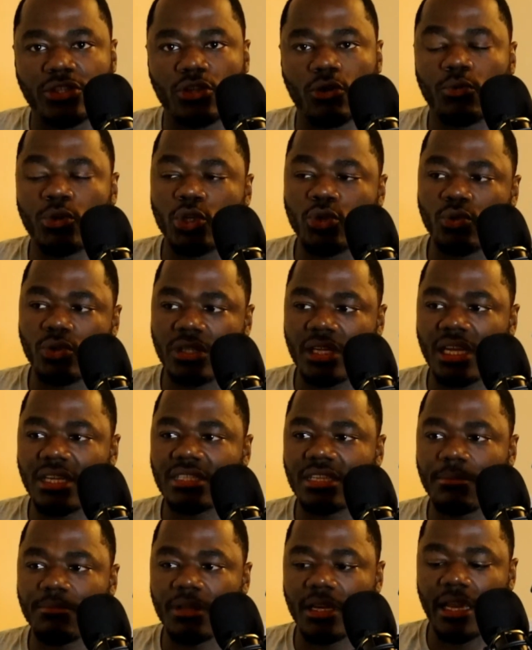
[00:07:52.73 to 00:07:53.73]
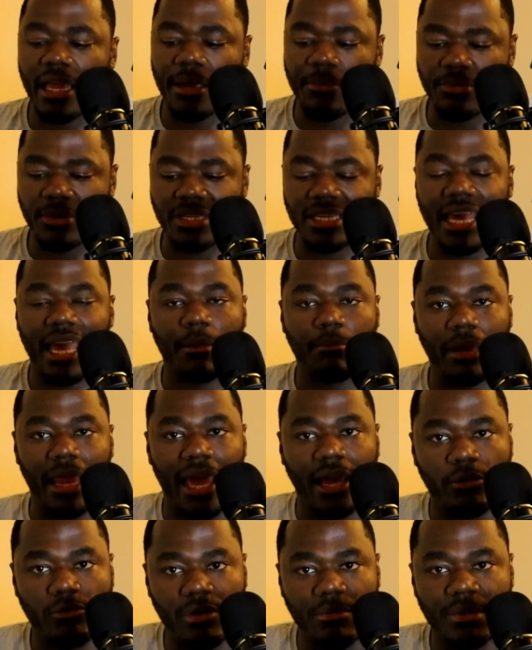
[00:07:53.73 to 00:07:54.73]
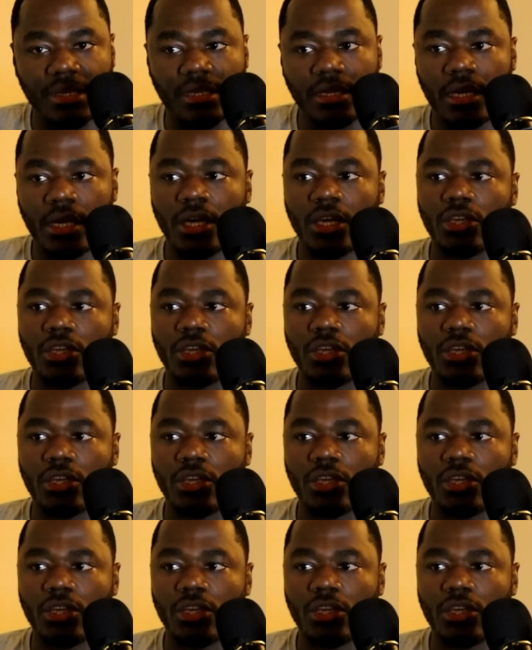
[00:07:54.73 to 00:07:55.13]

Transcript: So when you say something like protect black women,